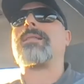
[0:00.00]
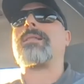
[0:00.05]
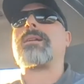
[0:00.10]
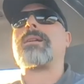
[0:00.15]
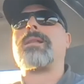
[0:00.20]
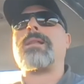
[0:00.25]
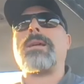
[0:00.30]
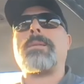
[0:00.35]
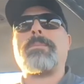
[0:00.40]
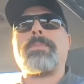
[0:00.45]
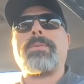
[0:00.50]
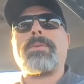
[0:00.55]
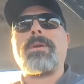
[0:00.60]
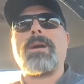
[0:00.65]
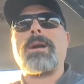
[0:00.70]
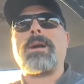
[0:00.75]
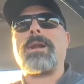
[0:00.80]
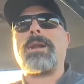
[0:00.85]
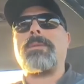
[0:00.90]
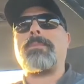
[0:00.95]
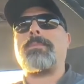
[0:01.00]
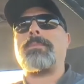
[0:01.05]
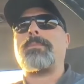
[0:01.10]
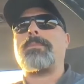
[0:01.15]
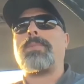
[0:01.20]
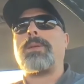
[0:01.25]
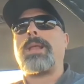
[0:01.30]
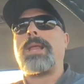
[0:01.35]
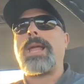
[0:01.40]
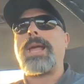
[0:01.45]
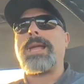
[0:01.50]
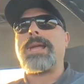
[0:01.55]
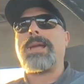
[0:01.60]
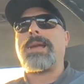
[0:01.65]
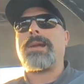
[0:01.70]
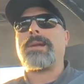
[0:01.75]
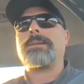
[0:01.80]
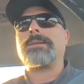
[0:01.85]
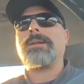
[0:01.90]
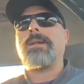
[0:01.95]
the clip I'm gonna play
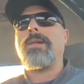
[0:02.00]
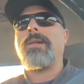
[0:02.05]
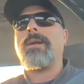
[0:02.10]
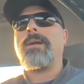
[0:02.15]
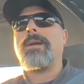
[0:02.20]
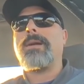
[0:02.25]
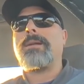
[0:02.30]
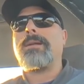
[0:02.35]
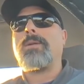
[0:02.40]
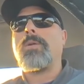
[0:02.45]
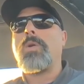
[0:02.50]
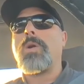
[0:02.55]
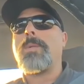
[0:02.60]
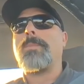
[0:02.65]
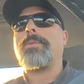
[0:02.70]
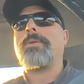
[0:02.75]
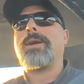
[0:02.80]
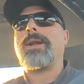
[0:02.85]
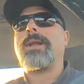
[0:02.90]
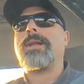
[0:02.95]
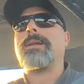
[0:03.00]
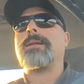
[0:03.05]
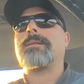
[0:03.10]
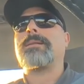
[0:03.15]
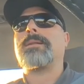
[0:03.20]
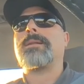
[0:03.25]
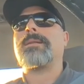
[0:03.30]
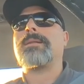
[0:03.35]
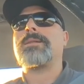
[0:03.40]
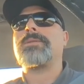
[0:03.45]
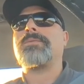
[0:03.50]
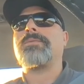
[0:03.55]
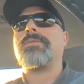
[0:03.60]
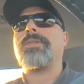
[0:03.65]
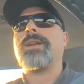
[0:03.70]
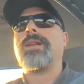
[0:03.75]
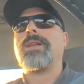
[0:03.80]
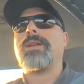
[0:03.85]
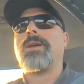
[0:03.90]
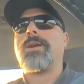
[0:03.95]
it and incorporate it into this
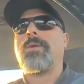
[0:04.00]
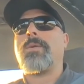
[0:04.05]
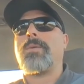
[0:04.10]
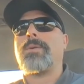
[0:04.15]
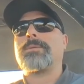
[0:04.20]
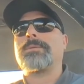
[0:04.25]
video